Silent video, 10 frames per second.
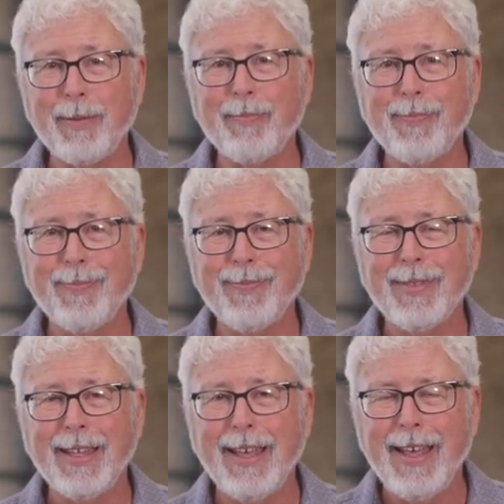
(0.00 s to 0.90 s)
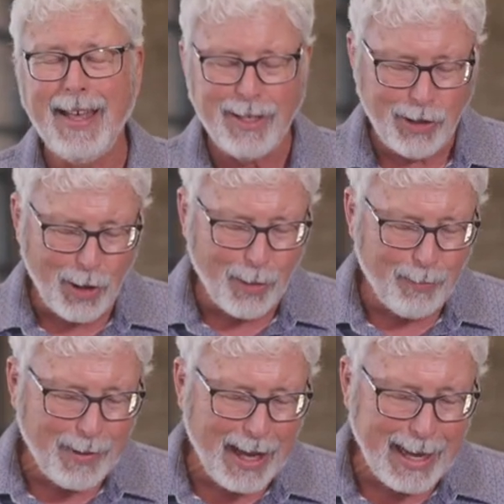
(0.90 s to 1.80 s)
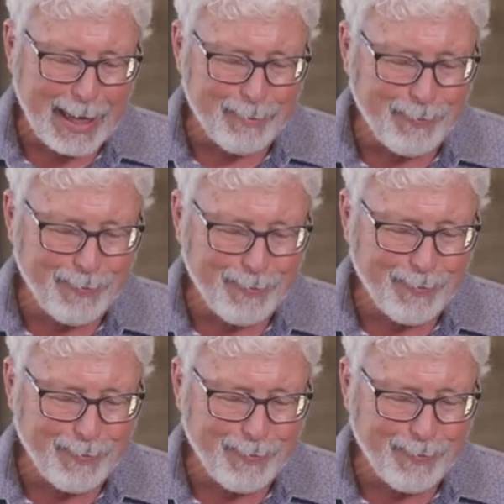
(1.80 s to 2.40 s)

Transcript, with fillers: them. So um,